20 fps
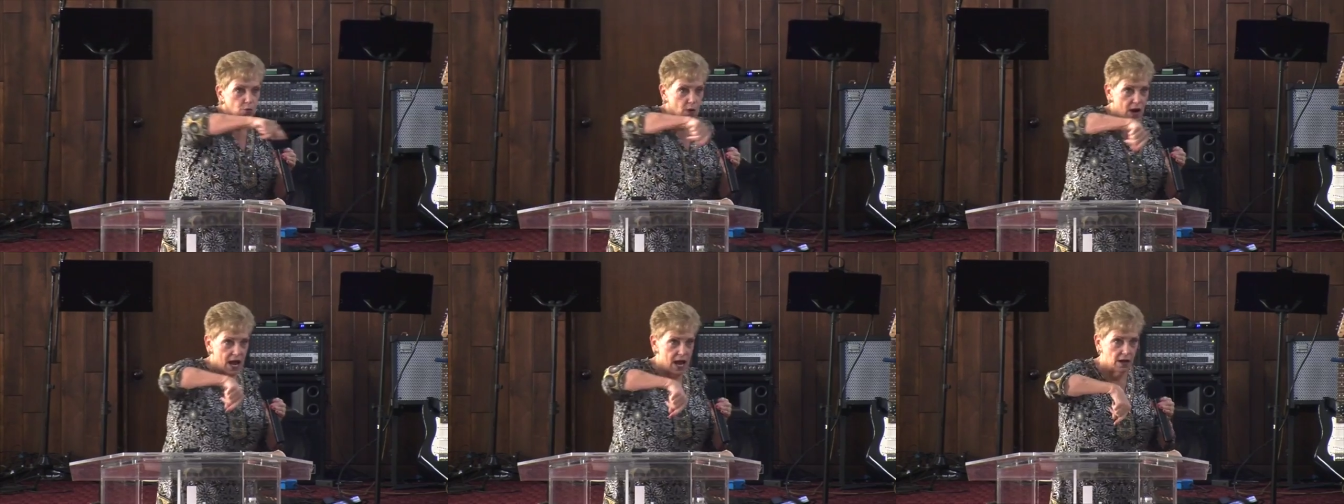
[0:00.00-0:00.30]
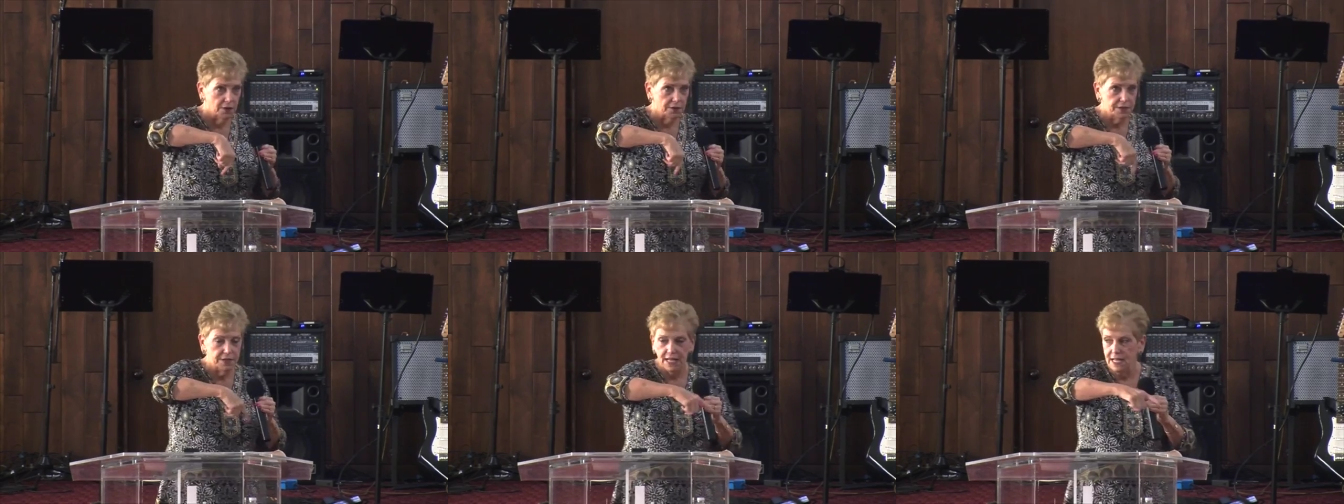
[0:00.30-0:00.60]

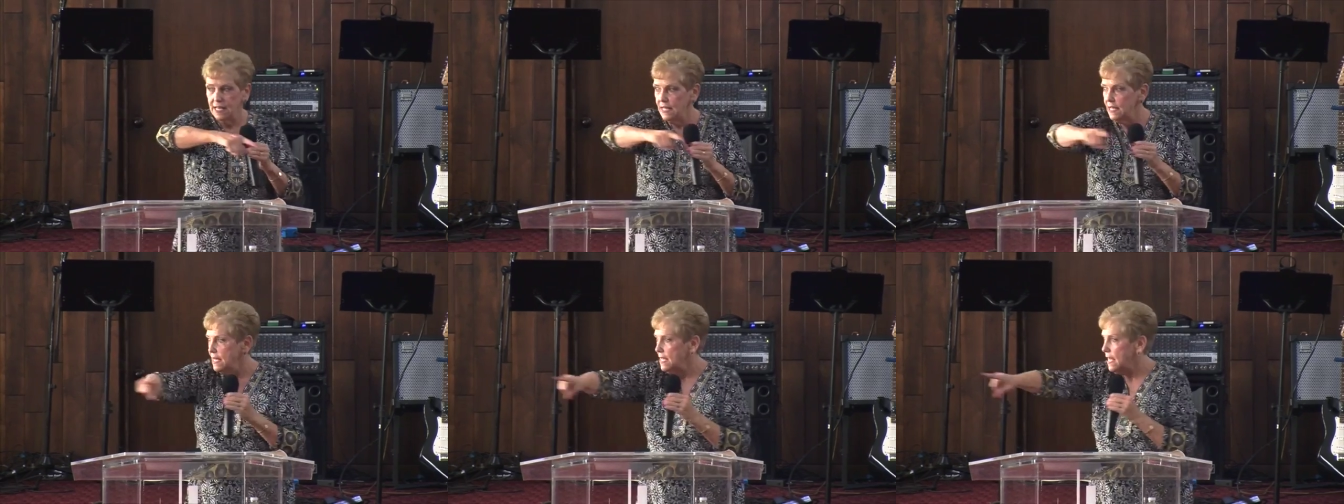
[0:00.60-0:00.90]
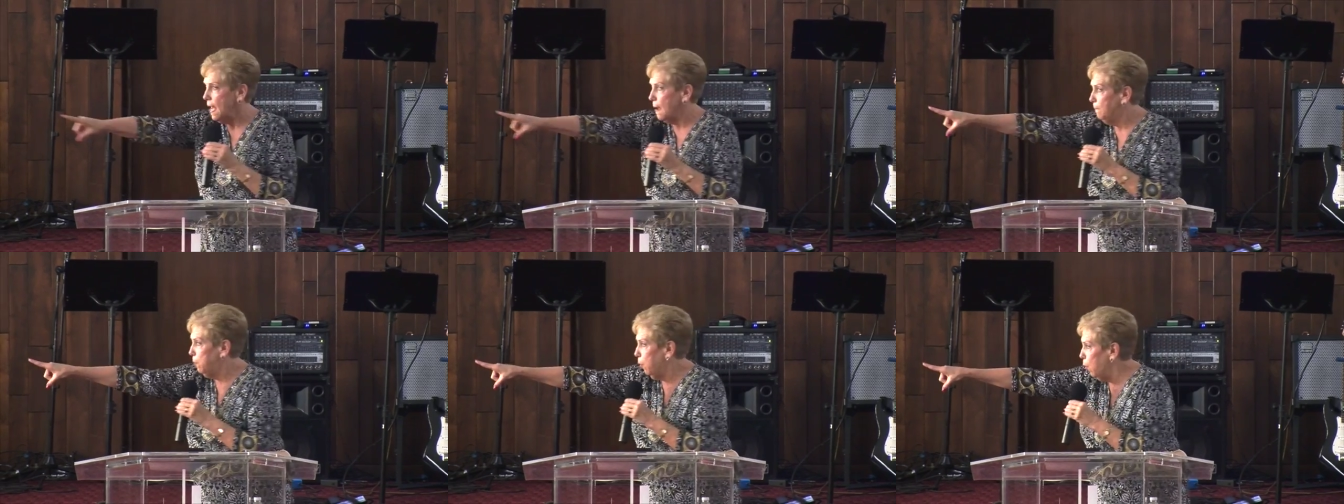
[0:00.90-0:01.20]
around
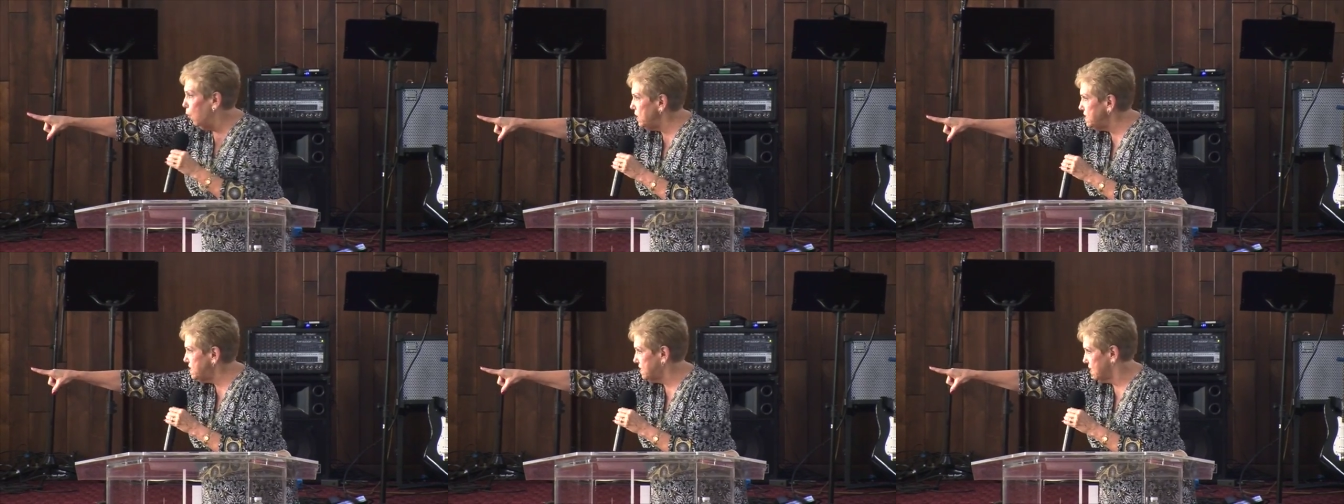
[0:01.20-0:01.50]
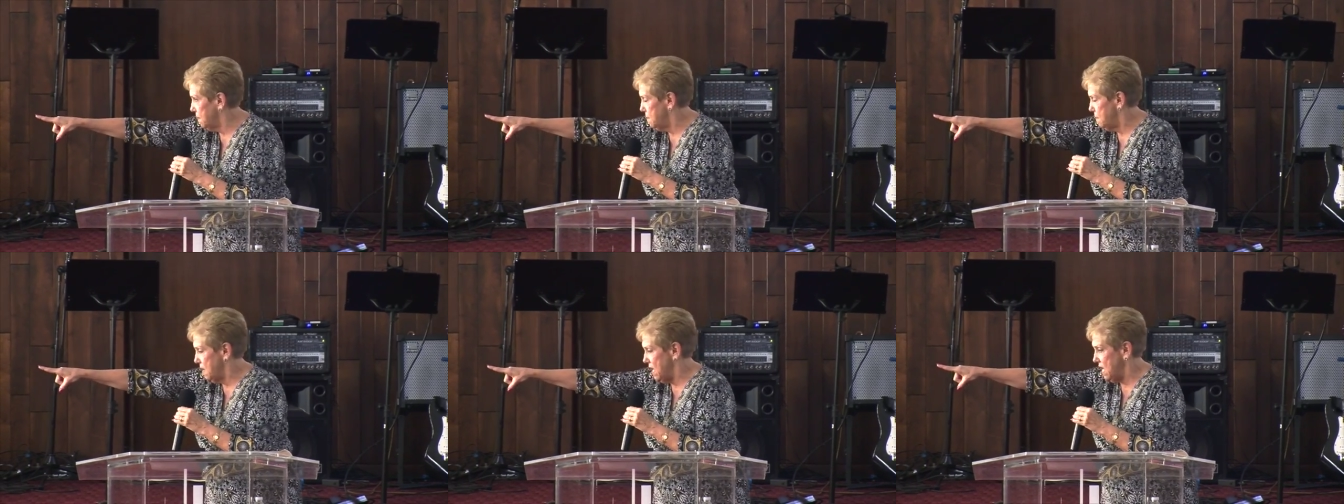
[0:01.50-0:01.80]
and points
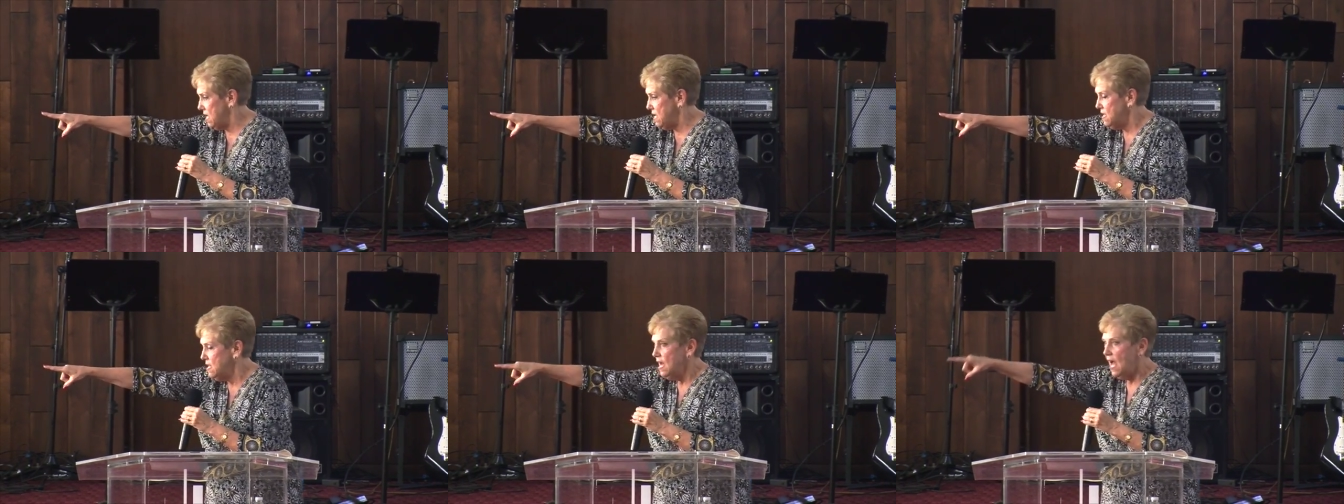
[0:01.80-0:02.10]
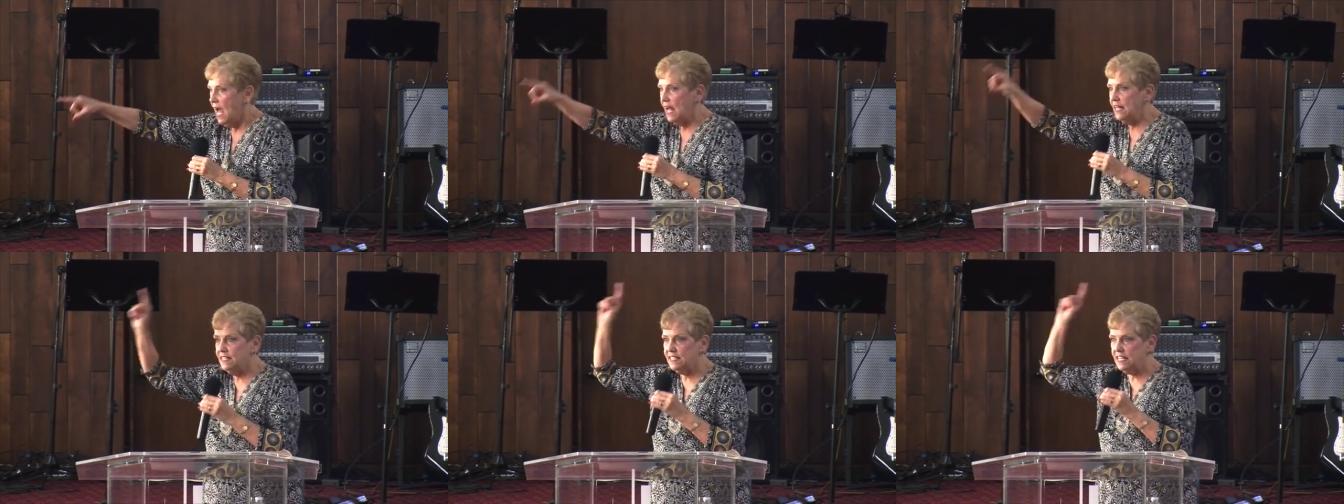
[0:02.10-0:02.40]
at me
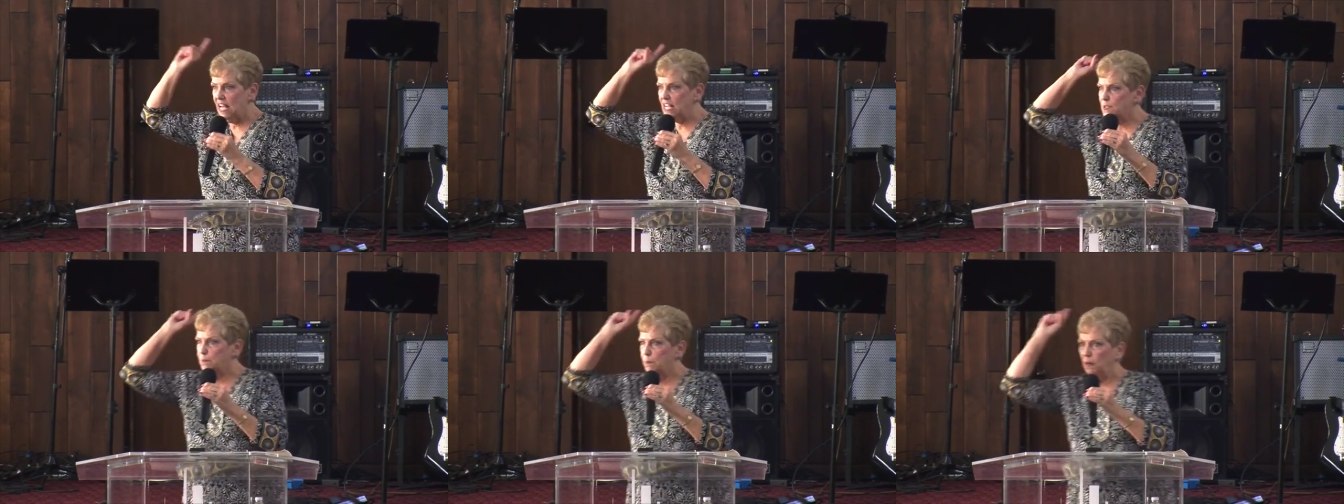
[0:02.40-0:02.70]
and says,